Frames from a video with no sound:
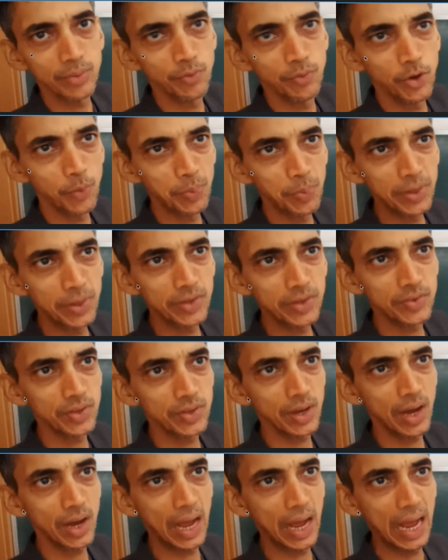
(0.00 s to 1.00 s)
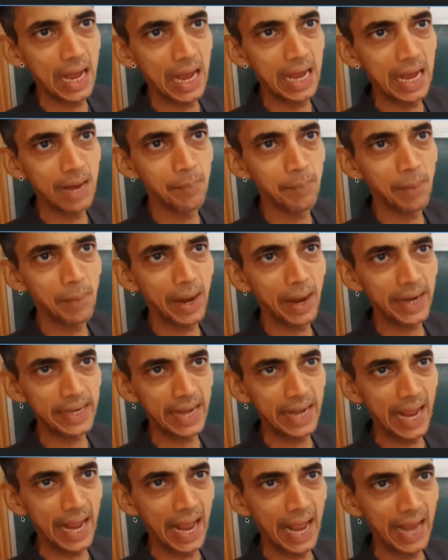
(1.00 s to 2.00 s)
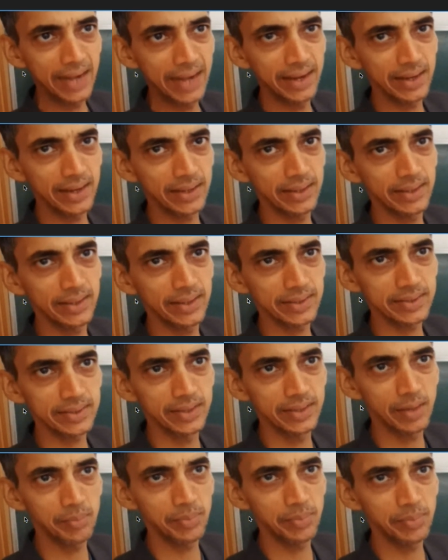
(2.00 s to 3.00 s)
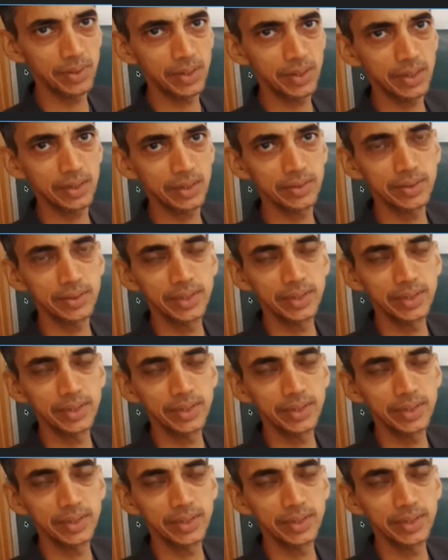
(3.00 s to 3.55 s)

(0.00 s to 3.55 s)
Would you please mind adding this number?